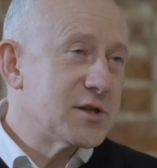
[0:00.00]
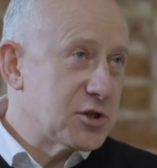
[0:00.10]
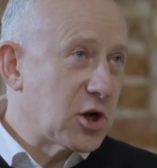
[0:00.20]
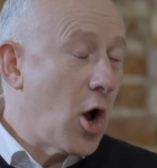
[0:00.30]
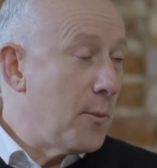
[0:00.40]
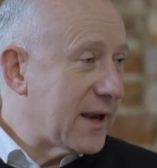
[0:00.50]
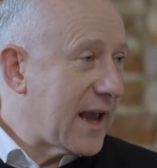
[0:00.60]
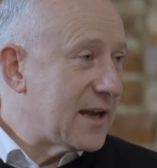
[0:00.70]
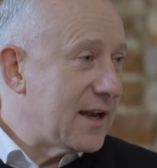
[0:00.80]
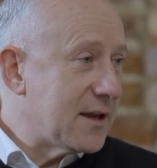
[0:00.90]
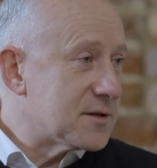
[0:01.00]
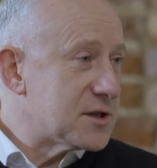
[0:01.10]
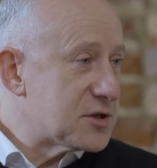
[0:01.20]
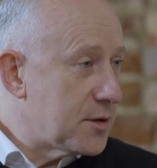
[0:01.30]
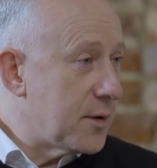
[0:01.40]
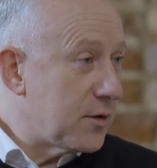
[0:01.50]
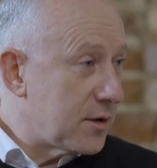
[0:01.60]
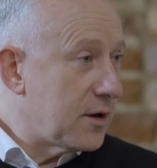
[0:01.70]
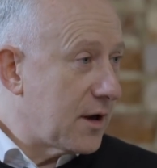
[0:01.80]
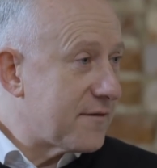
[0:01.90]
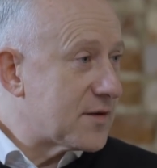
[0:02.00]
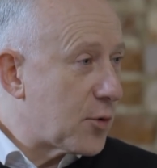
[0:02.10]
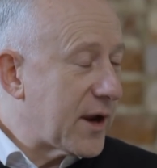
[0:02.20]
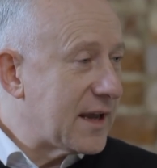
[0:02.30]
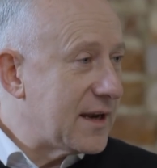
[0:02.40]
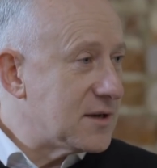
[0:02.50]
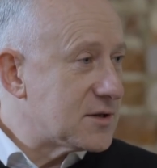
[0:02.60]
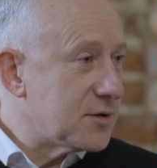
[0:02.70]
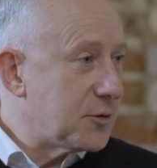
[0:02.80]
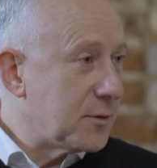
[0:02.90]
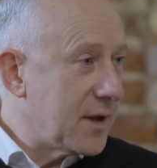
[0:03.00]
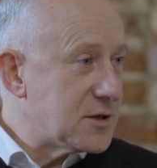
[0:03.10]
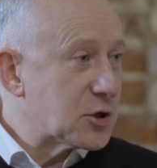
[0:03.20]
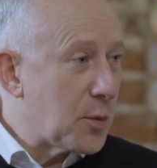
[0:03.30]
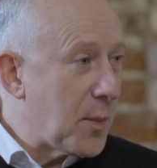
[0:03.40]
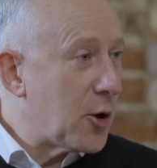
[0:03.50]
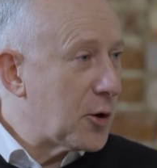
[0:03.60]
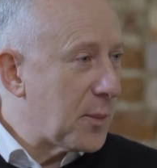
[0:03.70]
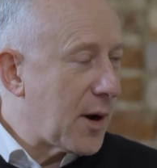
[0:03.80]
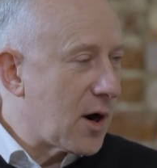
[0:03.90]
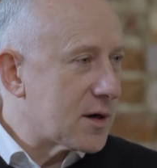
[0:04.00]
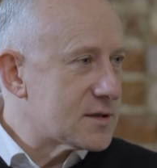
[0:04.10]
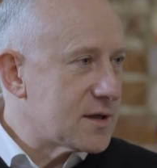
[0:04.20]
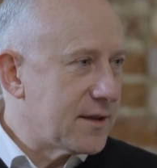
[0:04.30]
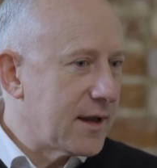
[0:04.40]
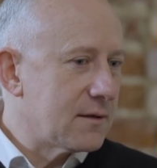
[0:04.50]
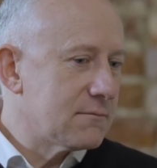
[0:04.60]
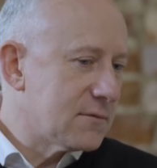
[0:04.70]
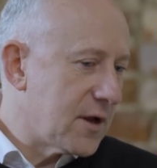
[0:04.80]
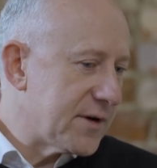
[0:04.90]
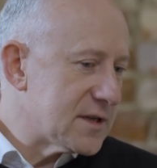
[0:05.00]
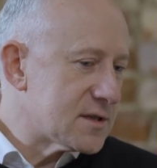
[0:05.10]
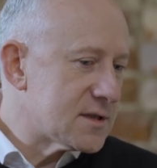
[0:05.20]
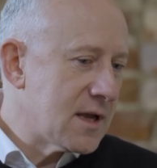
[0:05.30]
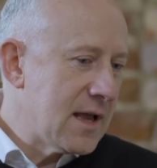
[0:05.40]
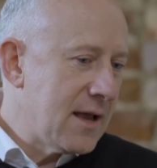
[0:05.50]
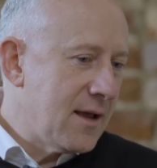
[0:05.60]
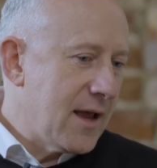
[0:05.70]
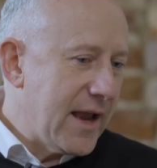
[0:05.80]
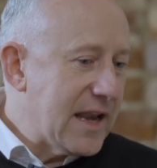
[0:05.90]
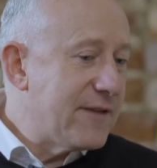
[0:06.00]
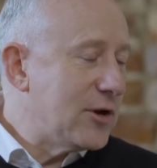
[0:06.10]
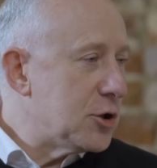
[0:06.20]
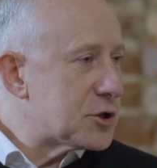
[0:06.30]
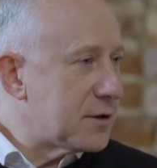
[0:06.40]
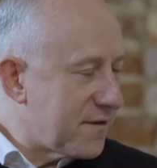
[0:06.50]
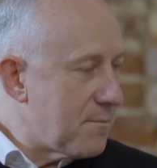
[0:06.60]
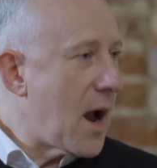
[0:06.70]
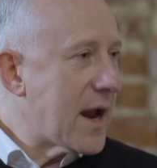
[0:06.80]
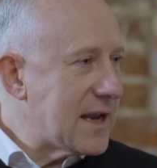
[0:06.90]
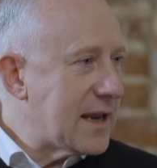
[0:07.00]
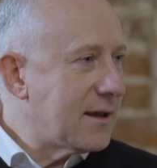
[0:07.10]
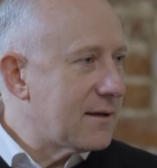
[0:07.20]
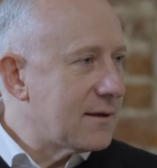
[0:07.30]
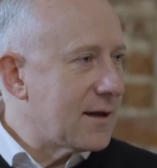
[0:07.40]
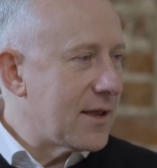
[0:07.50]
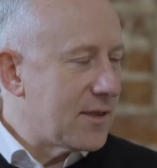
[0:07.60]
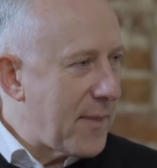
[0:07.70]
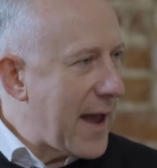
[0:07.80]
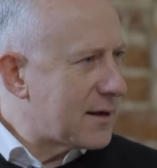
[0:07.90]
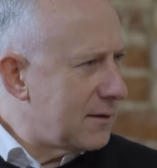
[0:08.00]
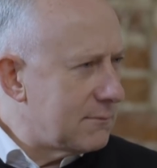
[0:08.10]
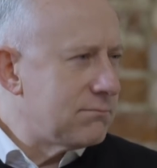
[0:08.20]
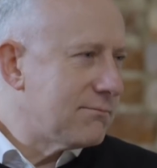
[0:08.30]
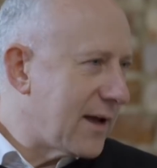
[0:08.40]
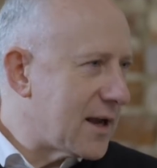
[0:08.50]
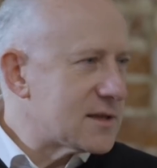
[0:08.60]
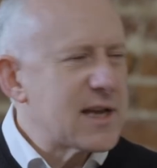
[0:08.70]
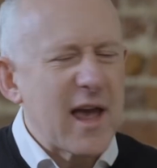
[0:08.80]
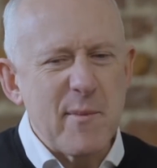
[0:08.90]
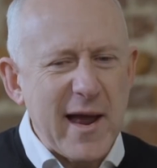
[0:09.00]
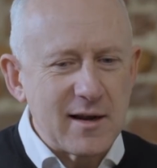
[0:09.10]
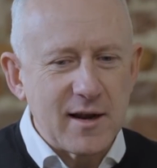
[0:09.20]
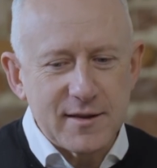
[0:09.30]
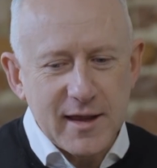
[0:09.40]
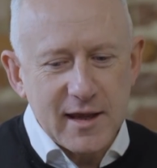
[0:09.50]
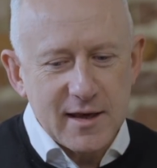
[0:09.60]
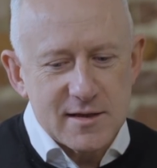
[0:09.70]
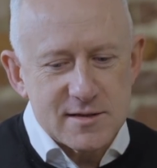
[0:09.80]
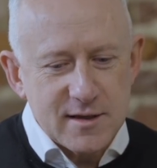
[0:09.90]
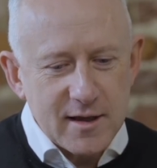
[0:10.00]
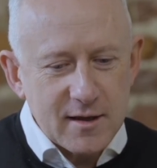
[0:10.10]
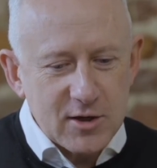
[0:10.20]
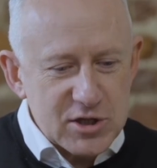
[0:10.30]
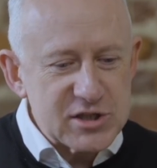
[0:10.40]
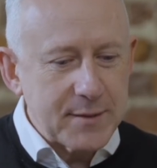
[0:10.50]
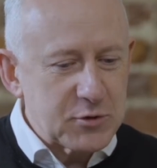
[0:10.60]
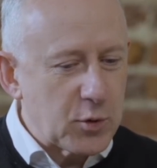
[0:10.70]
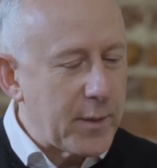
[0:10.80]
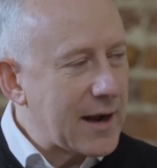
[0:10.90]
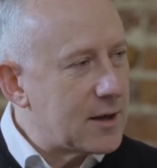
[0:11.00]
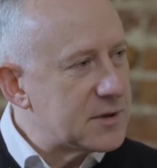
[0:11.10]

such a complicated ecosystem. You'd have to break it into component parts. I think there is an evolution for mining and the battle, and I'll say a battle, I think it is the conceptual battle